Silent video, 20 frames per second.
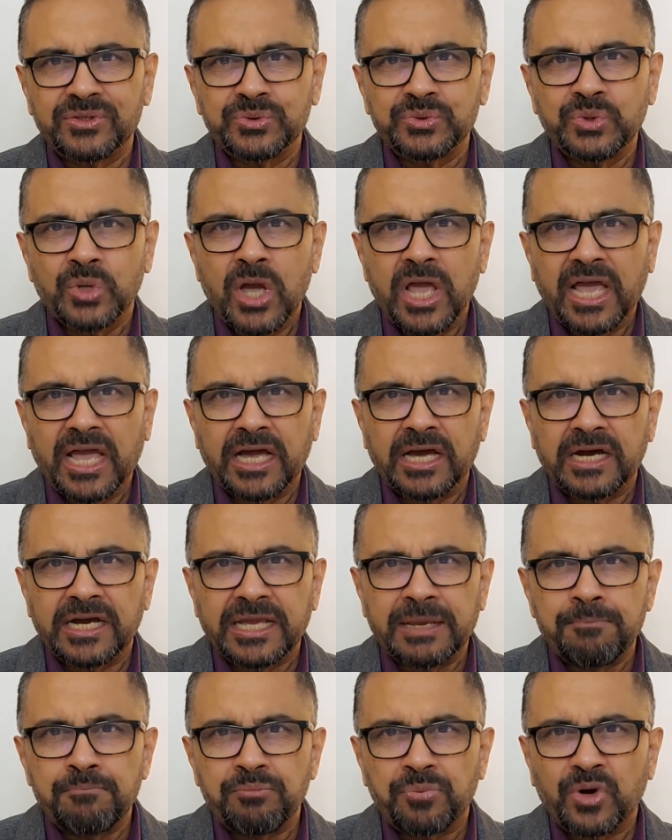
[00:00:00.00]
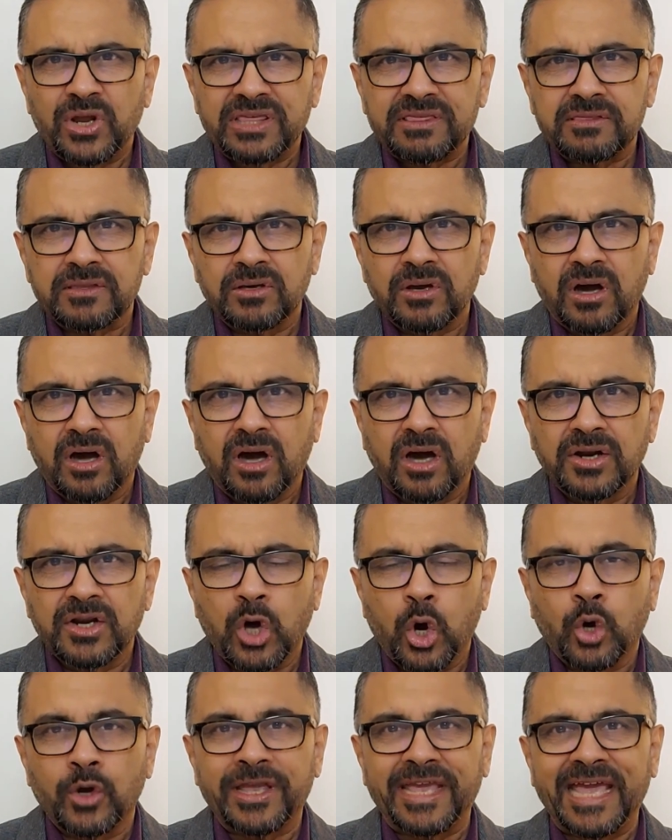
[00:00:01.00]
to impress God
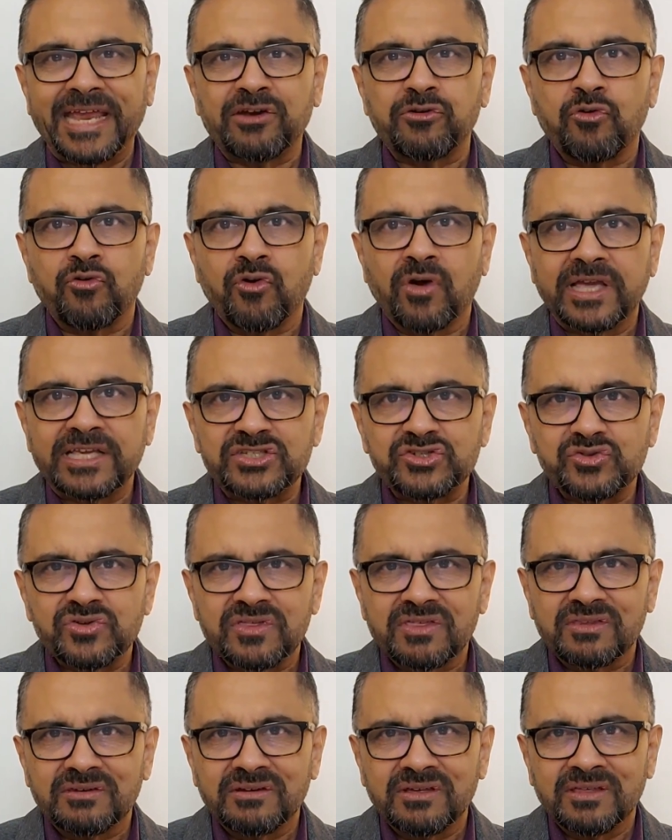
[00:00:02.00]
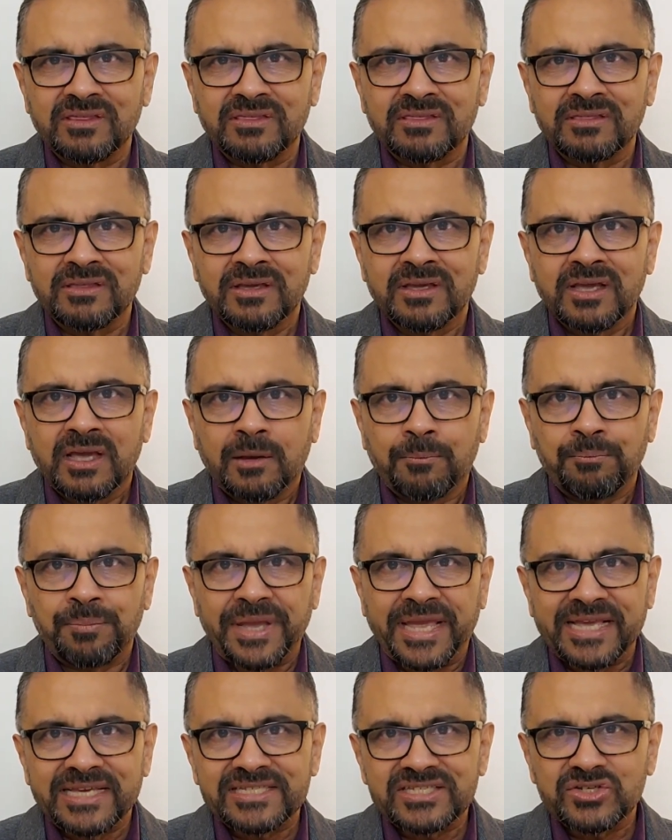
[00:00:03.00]
or get righteousness
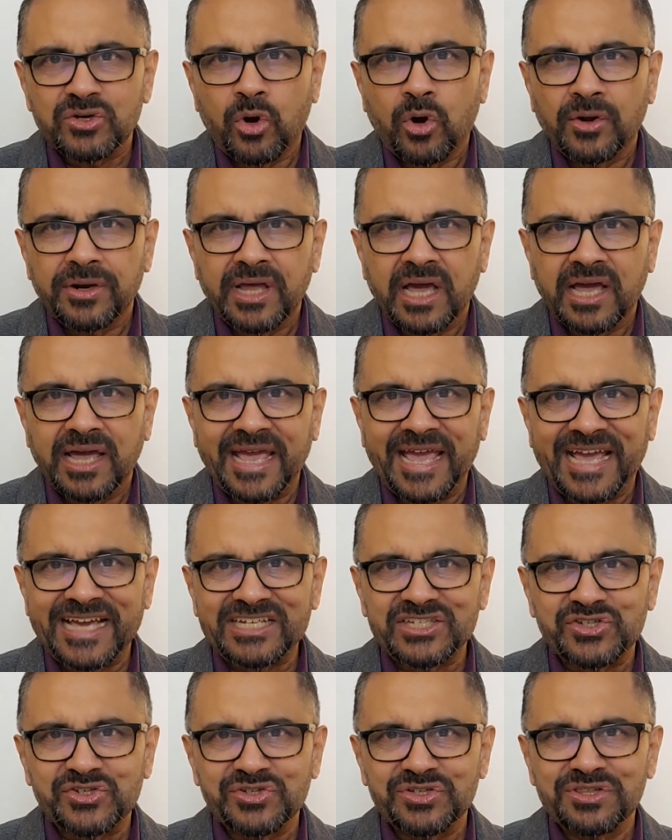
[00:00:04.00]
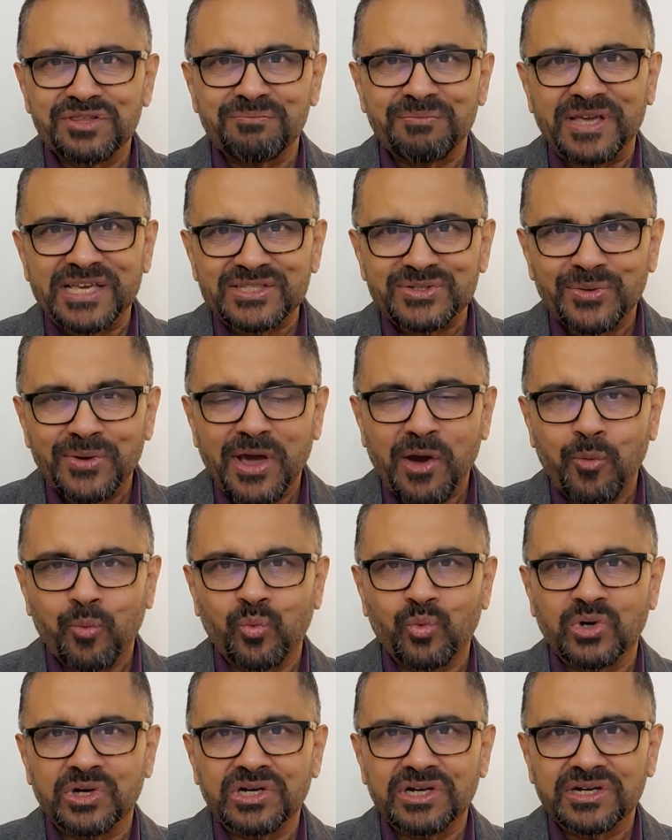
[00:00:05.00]
based on our actions, based on our
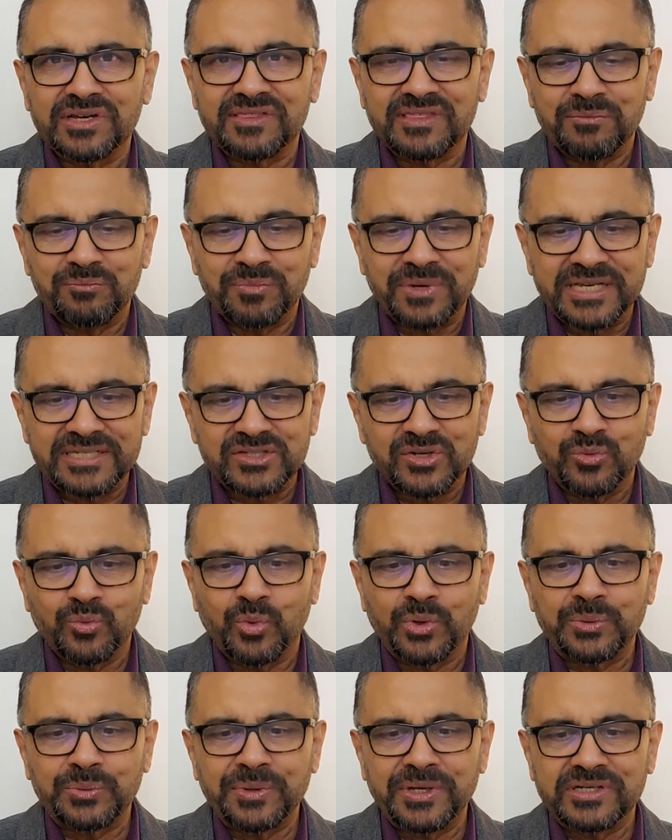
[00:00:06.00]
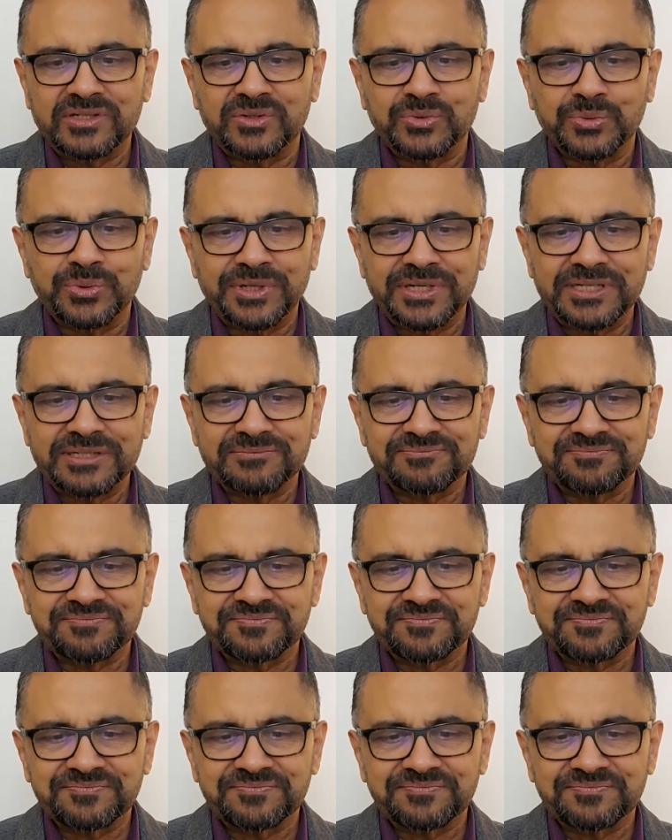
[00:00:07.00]
works, and based on what we are doing.